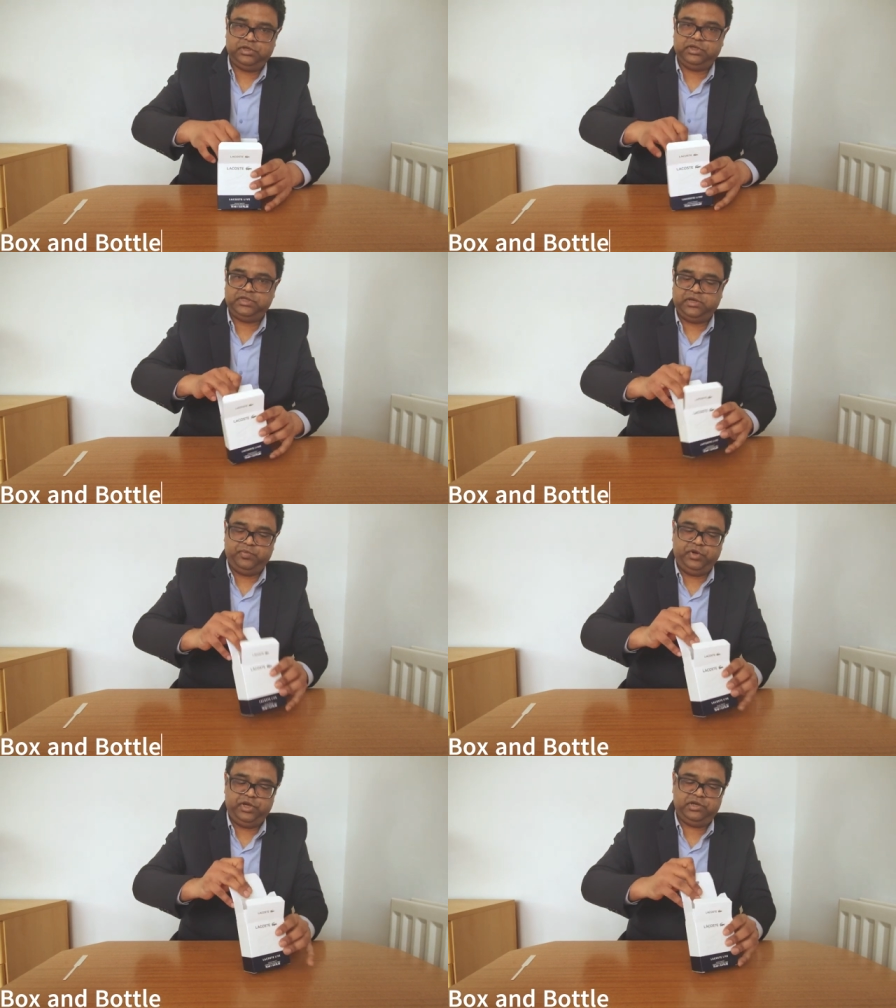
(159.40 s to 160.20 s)
also
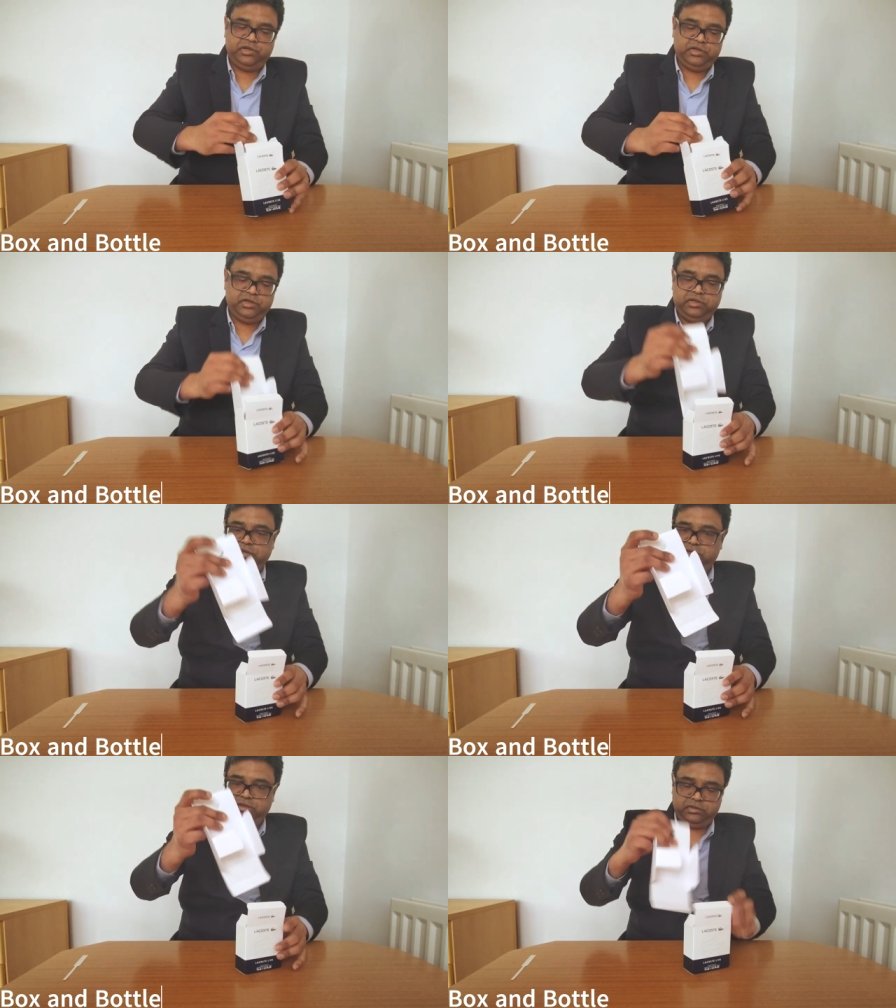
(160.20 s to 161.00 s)

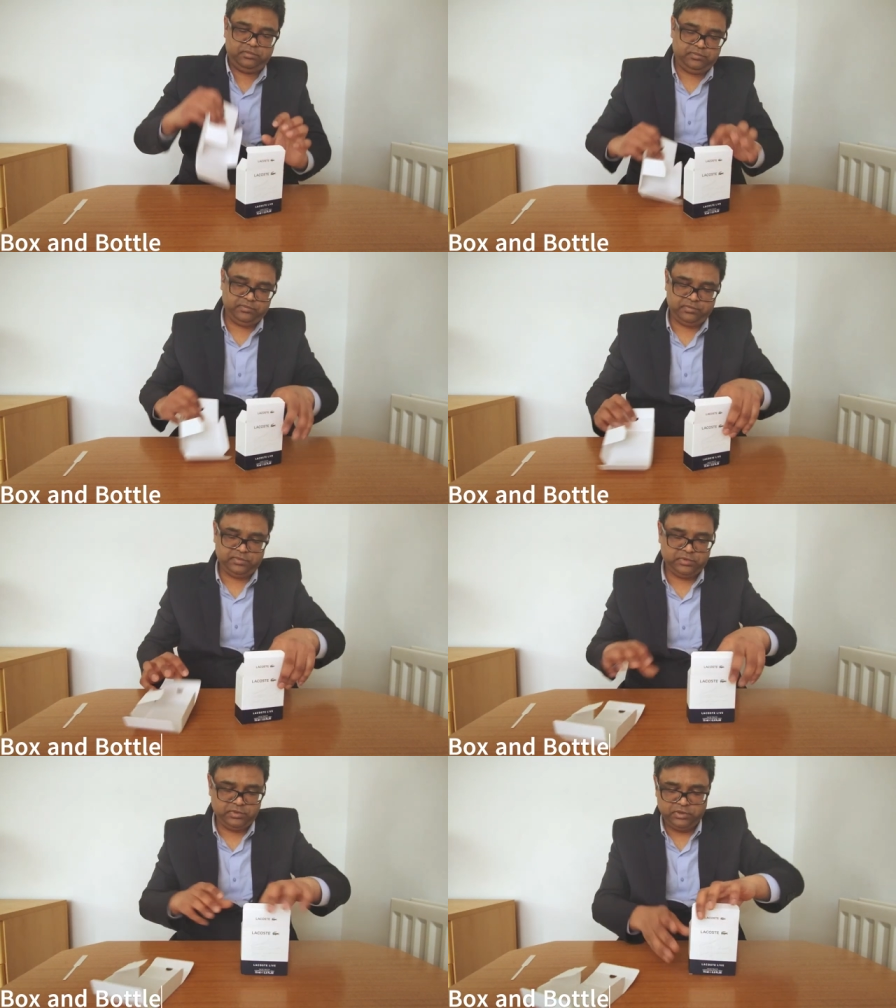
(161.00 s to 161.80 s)
found.
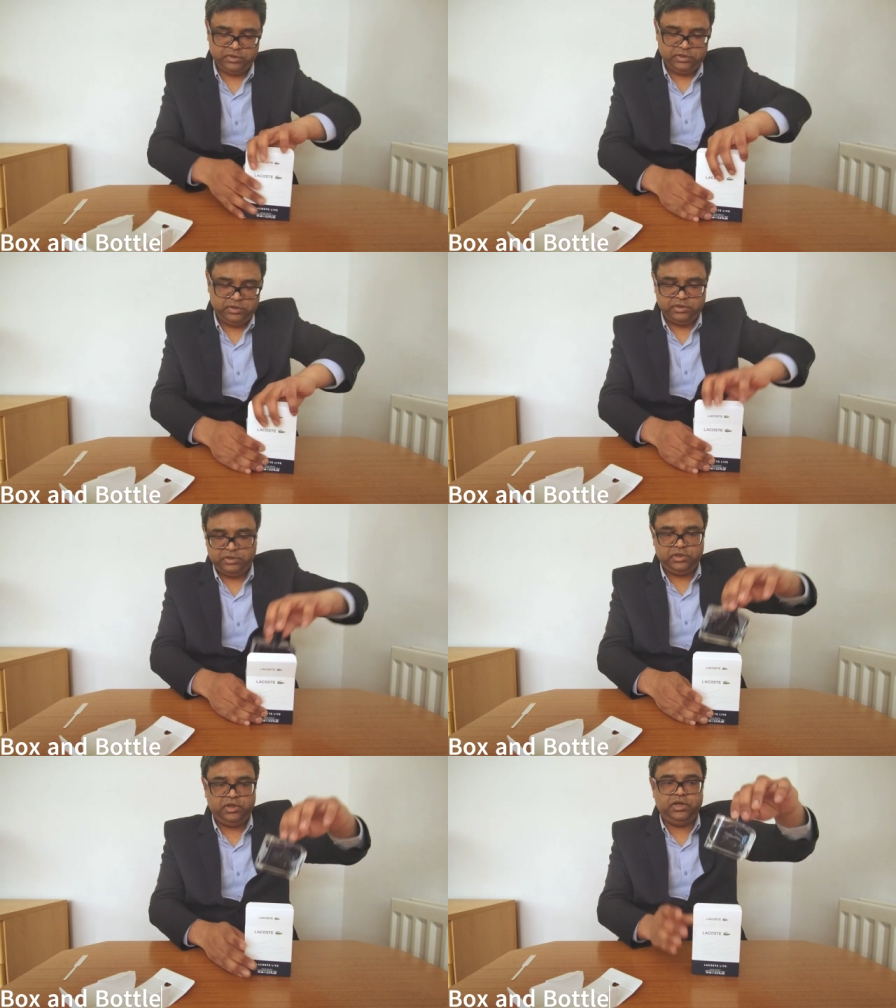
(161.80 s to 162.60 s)
Yeah.